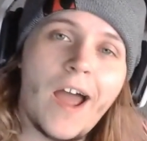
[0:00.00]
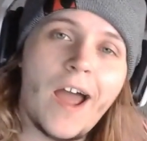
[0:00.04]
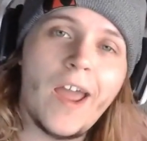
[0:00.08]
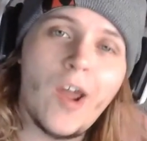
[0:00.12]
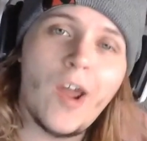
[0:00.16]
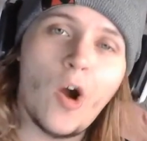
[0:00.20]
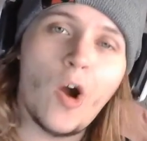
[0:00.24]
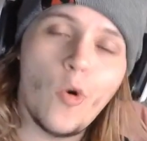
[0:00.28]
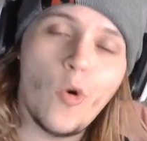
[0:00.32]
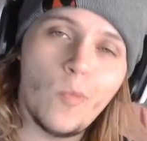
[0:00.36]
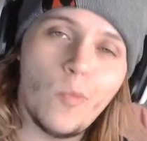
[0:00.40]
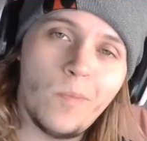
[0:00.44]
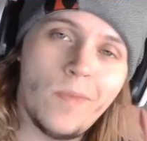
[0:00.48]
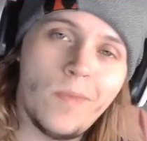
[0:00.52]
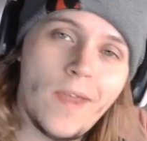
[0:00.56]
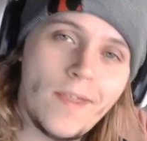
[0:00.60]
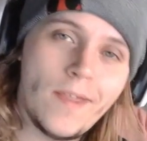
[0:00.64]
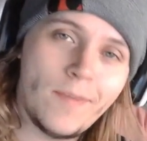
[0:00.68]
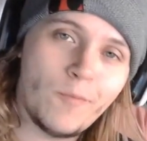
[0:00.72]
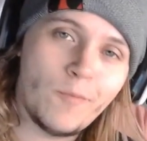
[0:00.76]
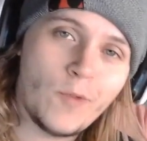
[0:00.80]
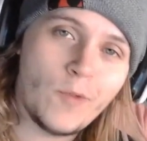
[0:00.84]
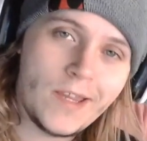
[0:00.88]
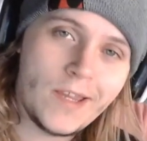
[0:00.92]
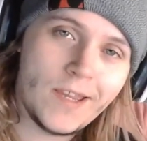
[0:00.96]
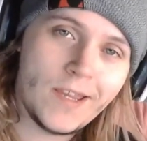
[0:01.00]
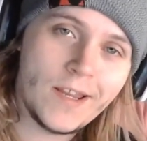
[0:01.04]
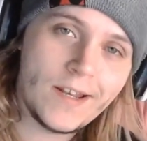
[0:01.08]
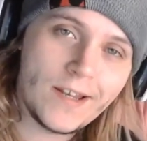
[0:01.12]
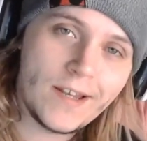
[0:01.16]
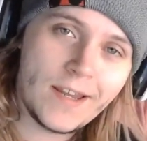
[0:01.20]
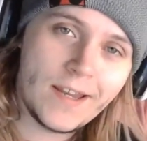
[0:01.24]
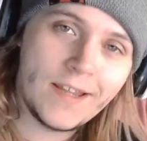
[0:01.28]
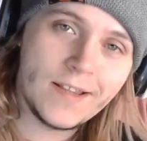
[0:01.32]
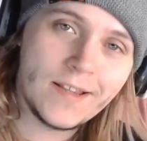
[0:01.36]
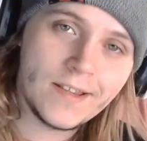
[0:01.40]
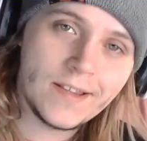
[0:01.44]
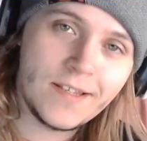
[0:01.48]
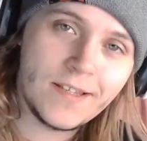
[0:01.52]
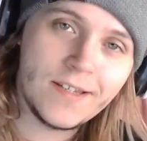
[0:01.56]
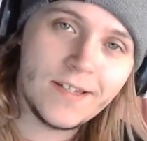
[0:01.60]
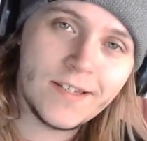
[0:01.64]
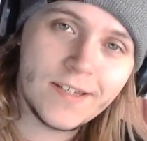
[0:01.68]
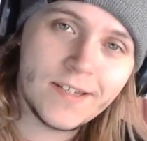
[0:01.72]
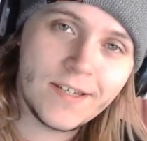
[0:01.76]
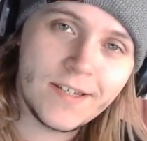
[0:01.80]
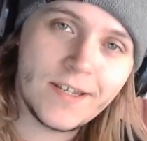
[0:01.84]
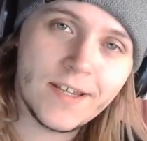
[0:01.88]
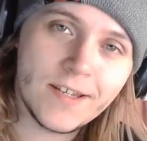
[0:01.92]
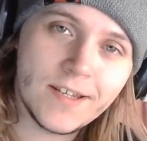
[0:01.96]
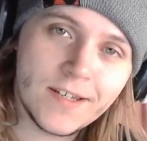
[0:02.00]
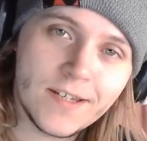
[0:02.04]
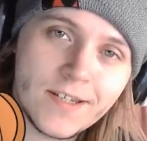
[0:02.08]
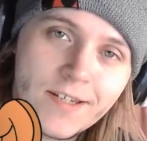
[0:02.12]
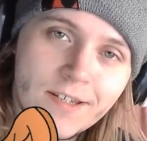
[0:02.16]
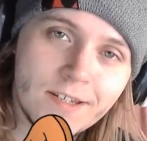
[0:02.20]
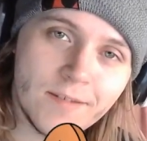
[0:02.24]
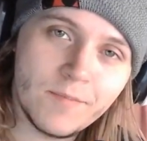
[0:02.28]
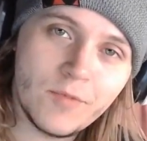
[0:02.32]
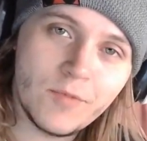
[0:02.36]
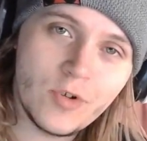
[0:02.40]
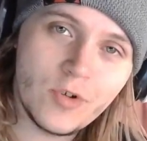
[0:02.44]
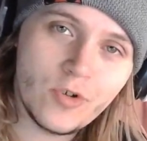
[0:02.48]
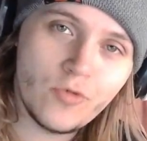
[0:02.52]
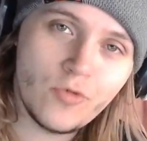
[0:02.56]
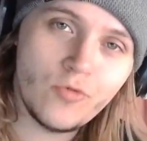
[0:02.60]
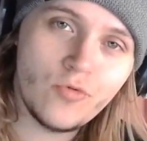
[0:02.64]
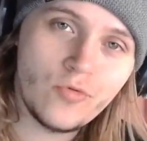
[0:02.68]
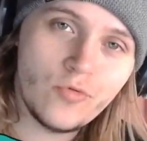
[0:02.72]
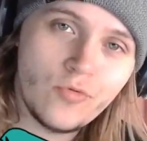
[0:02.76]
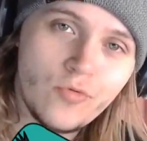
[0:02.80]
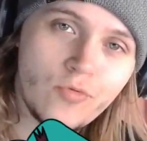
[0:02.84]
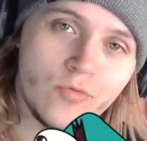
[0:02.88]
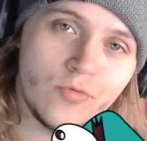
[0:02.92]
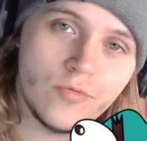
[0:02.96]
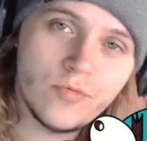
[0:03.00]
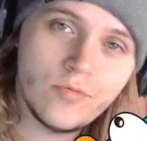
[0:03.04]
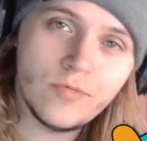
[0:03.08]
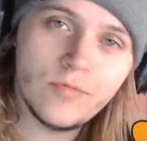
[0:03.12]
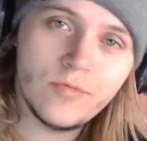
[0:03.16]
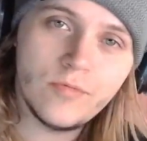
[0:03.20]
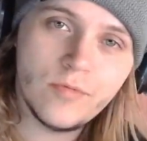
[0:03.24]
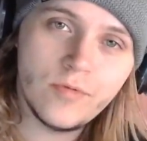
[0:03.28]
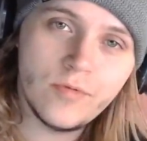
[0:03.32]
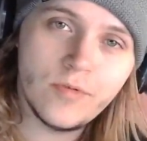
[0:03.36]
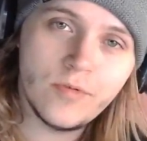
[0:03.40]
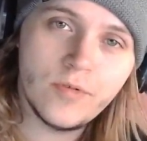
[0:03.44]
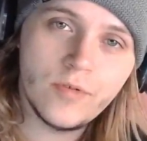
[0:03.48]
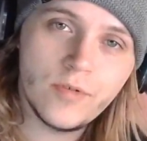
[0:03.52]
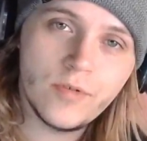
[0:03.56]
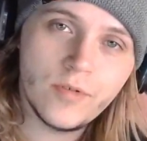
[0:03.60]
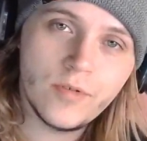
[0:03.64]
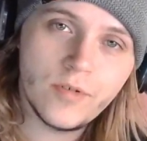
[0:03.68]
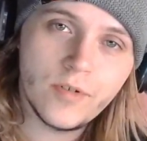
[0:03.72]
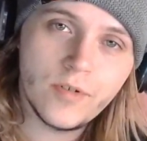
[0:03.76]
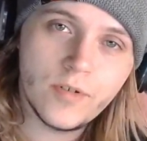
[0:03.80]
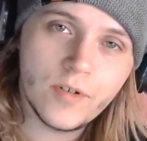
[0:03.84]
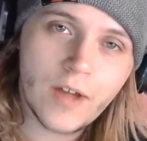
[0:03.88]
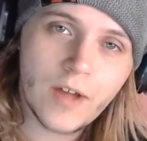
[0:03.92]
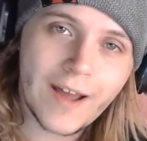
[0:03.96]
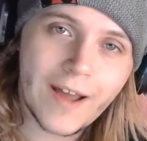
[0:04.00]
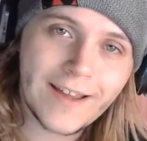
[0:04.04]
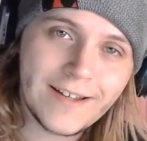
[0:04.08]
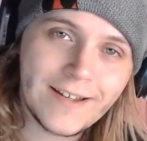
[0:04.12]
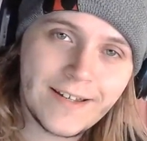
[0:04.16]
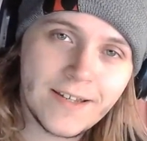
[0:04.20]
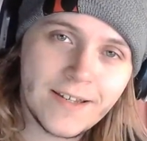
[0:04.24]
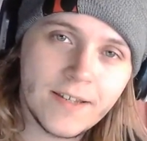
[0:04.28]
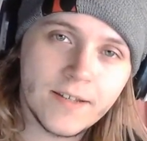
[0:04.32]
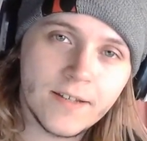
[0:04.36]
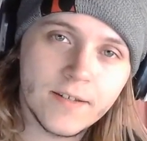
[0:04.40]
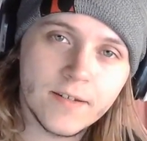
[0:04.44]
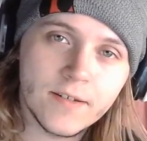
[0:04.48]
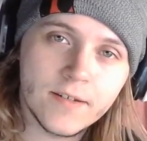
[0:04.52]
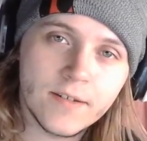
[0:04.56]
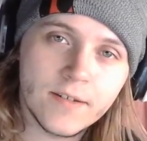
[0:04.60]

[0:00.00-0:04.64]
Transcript: hope that we can at least get some new ideas